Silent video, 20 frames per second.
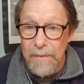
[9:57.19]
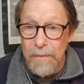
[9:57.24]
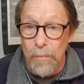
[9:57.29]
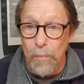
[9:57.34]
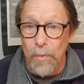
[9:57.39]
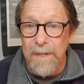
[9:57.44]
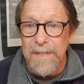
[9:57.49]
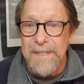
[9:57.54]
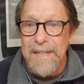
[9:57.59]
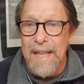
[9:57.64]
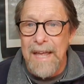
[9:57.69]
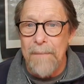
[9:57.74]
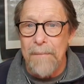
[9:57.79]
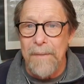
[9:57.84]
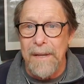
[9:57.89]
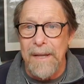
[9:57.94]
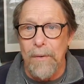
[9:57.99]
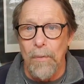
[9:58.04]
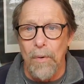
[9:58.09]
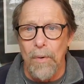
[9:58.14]
what does that
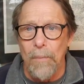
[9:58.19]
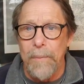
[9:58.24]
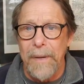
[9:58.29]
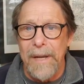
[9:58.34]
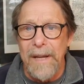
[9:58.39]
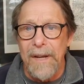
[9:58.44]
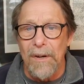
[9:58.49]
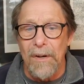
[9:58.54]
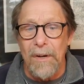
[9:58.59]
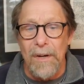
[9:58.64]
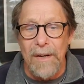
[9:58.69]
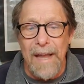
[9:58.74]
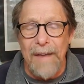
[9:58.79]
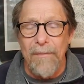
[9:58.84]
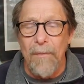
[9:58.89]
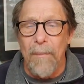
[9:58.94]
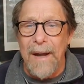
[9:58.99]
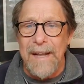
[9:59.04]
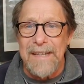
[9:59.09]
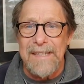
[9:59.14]
mean? Well, Peter,
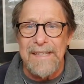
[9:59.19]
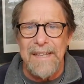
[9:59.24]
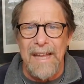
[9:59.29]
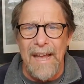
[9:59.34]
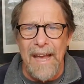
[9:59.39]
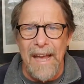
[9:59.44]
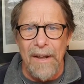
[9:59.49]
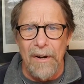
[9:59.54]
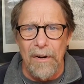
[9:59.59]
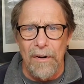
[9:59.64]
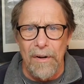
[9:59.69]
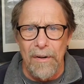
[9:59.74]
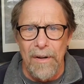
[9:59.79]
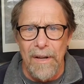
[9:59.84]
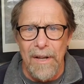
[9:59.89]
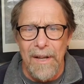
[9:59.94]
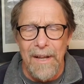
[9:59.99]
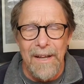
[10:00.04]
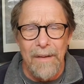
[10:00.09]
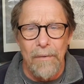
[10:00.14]
everybody scattered
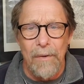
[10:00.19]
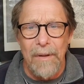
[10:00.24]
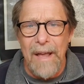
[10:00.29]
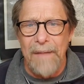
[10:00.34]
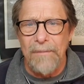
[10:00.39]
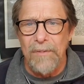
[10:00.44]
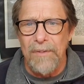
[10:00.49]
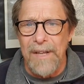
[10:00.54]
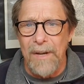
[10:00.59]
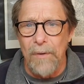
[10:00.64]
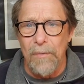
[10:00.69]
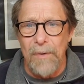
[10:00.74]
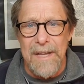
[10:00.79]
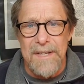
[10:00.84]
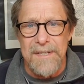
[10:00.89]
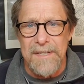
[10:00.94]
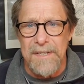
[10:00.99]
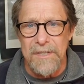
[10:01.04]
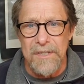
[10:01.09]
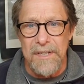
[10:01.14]
after they
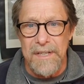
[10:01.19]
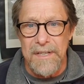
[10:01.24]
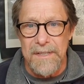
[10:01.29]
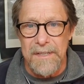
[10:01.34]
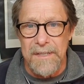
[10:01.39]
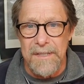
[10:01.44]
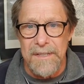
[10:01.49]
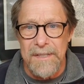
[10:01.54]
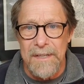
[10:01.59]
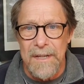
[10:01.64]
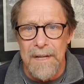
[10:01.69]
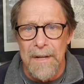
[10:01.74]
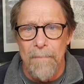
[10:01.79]
arrested Jesus.